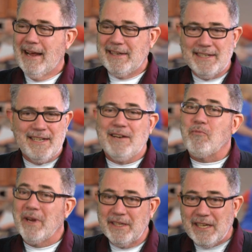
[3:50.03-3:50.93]
I didn't
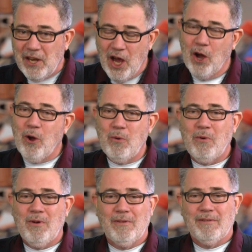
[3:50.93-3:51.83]
really know
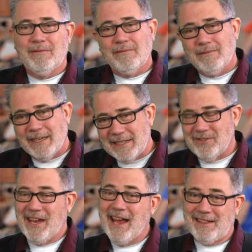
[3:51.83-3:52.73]

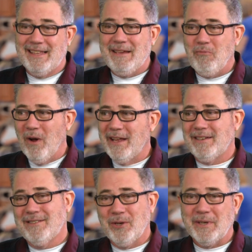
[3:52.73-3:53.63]
exactly
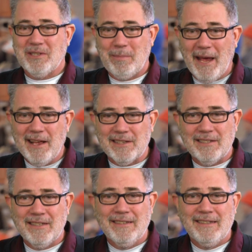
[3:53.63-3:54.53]
what to
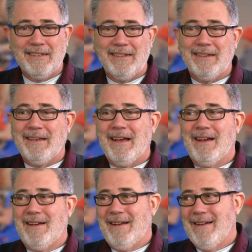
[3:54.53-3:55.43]
expect.
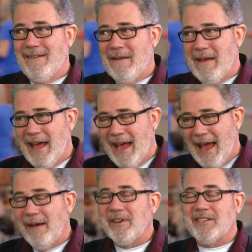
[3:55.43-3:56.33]

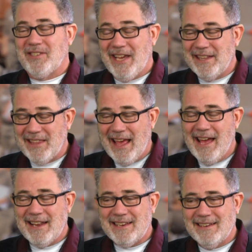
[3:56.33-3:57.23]
Having said
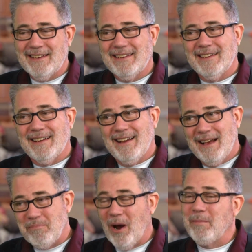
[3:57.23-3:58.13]
that, I
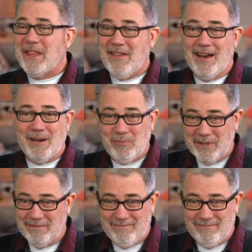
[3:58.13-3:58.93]
probably thought it would